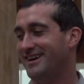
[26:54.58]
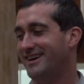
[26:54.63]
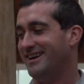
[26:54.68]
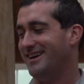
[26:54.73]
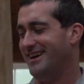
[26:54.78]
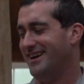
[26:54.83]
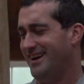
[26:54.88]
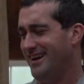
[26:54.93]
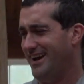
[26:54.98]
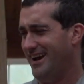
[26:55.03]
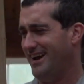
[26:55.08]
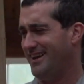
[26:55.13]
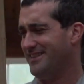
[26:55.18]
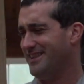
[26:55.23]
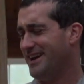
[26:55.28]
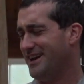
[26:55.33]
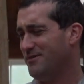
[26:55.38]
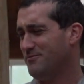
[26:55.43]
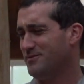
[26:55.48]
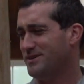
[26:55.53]
And
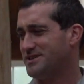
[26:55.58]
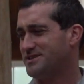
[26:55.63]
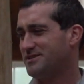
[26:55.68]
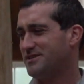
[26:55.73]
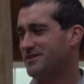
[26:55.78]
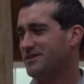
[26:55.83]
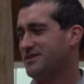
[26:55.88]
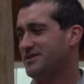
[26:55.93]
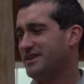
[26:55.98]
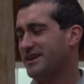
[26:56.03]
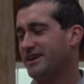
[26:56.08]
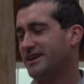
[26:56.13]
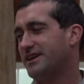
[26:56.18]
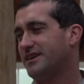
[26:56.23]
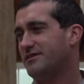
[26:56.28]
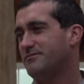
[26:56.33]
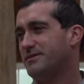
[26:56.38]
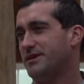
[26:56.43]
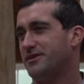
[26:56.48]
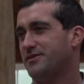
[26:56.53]
then we started
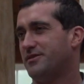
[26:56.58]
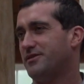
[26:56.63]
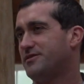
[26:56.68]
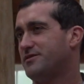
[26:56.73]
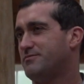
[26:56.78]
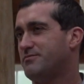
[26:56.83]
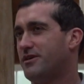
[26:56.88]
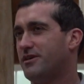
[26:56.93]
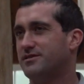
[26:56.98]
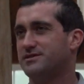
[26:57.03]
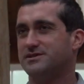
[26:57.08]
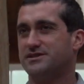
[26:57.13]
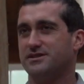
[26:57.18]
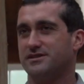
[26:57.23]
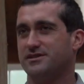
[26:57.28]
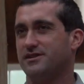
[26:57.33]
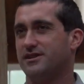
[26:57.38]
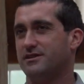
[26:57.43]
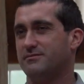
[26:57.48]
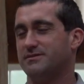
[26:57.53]
thinking about all the parts
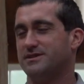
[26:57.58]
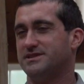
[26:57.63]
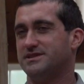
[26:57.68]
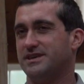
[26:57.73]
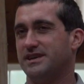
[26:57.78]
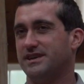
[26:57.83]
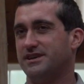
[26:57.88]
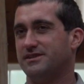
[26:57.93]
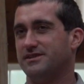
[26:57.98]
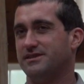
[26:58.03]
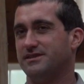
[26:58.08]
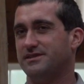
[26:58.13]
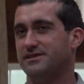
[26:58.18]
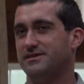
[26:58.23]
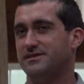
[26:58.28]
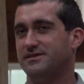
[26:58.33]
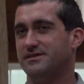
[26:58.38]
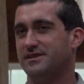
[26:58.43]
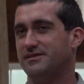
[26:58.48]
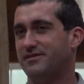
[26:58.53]
of the carbon cycle.
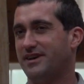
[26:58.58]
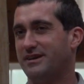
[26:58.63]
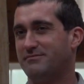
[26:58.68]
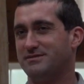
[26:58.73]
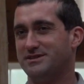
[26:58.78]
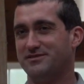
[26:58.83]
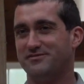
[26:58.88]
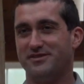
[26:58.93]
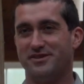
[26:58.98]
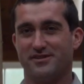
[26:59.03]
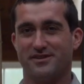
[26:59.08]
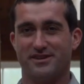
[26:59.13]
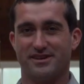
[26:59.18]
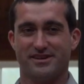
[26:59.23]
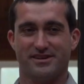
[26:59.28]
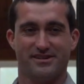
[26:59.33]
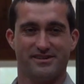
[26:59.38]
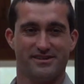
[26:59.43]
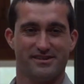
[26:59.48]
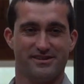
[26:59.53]
You have
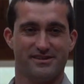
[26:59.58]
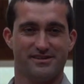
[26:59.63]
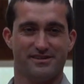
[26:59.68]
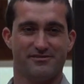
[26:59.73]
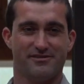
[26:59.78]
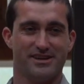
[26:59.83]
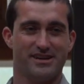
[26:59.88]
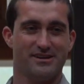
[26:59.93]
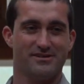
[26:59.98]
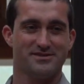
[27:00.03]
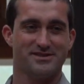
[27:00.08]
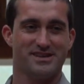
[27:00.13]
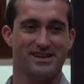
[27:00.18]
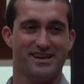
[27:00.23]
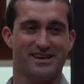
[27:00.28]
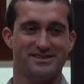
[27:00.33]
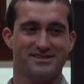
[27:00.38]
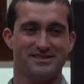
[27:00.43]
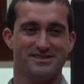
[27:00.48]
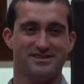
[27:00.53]
atmospheric greenhouse
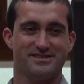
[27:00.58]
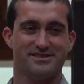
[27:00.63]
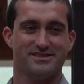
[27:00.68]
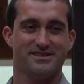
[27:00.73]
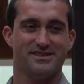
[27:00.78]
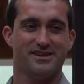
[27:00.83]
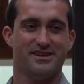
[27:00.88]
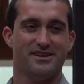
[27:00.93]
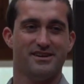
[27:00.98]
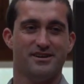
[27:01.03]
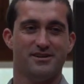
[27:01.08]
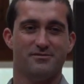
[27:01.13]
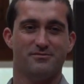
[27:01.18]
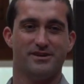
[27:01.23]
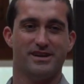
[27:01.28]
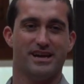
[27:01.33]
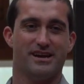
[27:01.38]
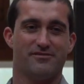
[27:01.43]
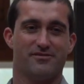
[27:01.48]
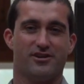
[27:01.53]
gases,
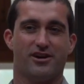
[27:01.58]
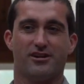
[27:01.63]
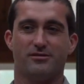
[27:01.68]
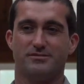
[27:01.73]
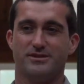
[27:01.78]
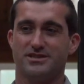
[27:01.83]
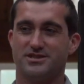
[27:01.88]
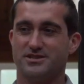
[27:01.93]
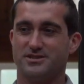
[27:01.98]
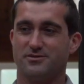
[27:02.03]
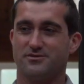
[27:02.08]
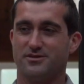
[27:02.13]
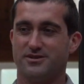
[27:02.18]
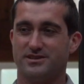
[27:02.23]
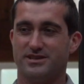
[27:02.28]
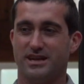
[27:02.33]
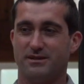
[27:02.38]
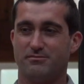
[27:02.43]
we have carbon stored